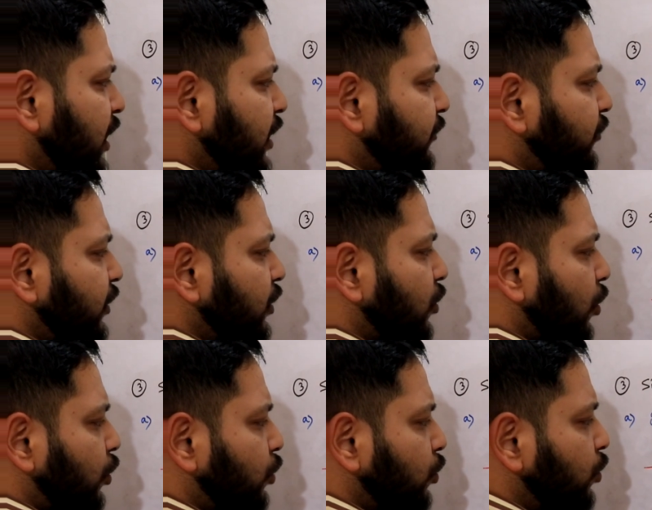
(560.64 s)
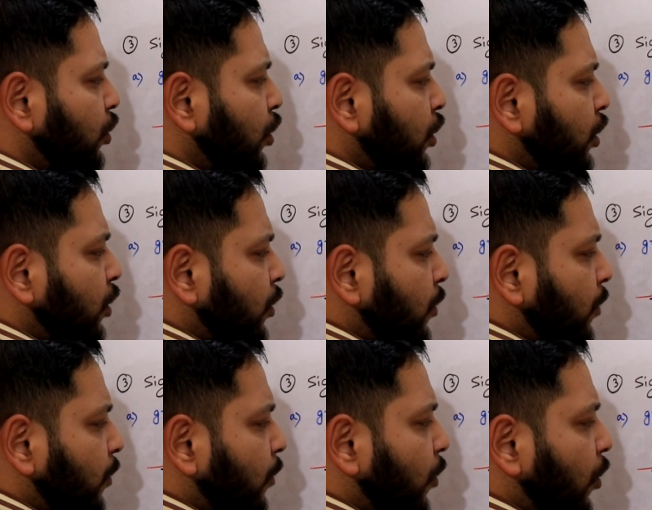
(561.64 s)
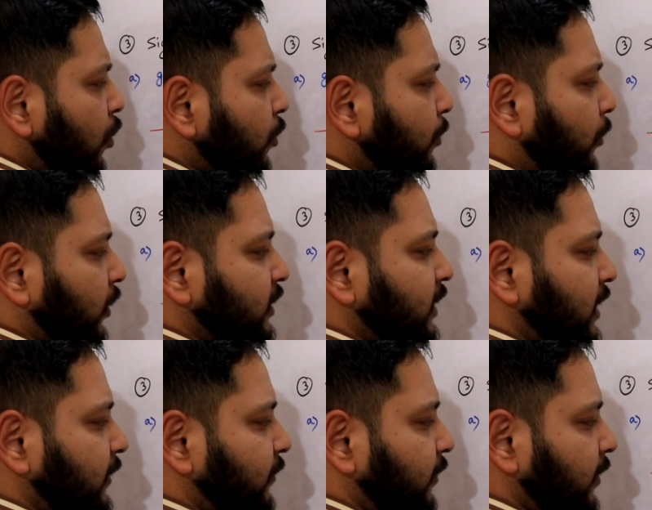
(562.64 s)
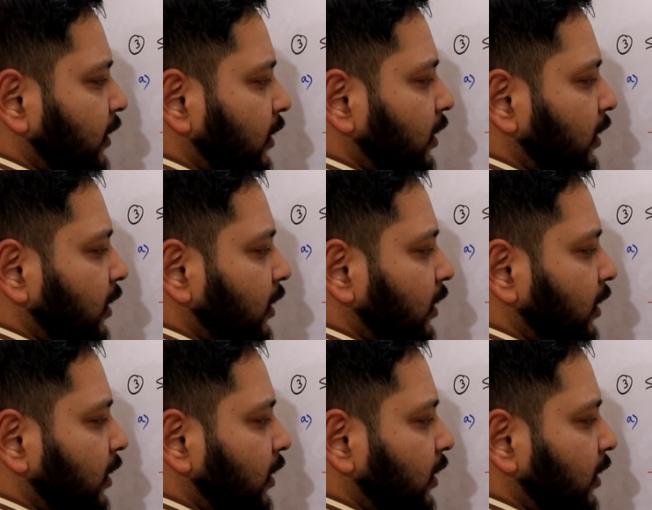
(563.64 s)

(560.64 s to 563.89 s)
If we go to more positive